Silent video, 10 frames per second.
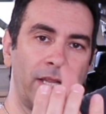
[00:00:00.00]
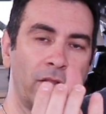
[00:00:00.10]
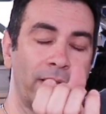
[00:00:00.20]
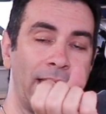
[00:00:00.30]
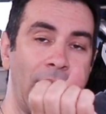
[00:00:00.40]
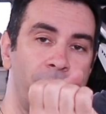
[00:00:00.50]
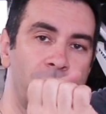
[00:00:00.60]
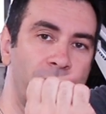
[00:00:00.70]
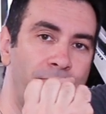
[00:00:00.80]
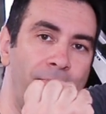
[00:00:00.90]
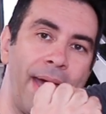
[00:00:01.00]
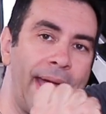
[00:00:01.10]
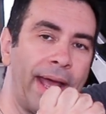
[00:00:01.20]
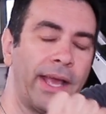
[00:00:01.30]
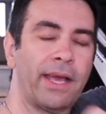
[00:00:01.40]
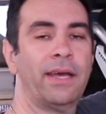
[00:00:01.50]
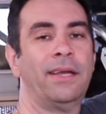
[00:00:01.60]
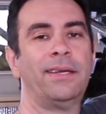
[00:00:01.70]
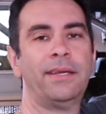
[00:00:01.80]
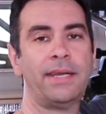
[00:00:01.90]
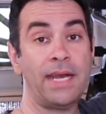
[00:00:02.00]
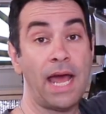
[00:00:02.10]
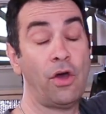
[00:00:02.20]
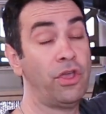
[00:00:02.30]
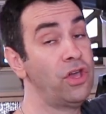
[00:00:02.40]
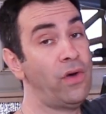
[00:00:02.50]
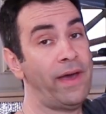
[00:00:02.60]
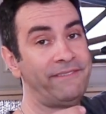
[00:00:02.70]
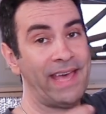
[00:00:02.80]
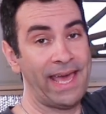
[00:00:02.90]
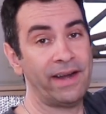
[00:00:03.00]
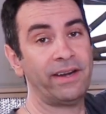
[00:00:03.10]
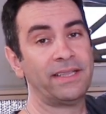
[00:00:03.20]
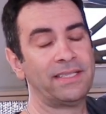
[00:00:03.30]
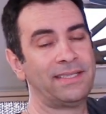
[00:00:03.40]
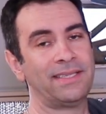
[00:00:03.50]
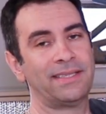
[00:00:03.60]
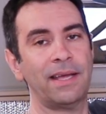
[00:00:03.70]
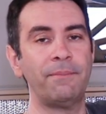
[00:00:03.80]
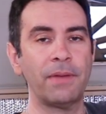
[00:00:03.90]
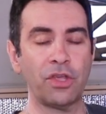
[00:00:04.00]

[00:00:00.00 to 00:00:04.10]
little comes back, now you have air in the system,